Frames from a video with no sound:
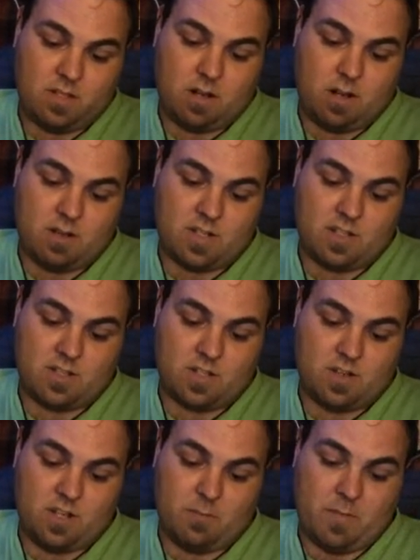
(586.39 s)
cards
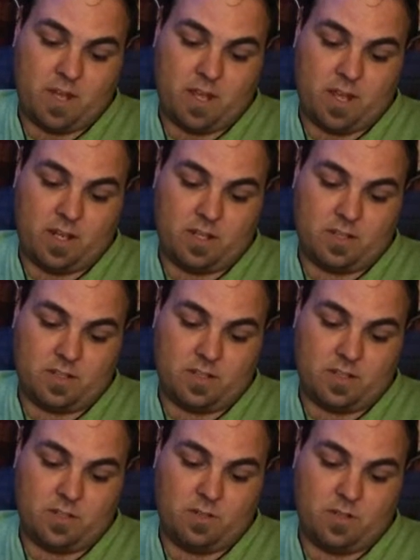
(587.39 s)
illustrated by
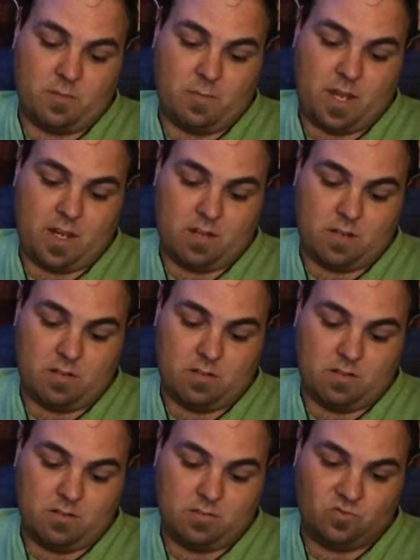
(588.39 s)
Danuta
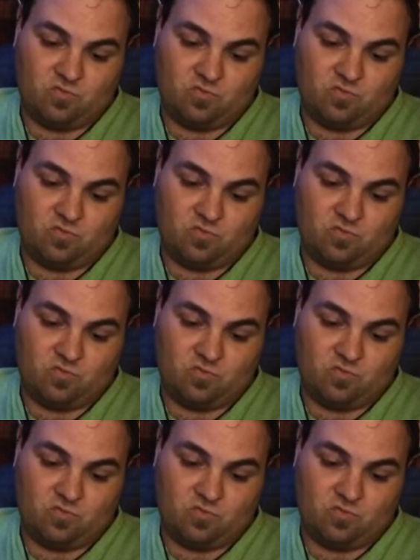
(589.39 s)
Mayer.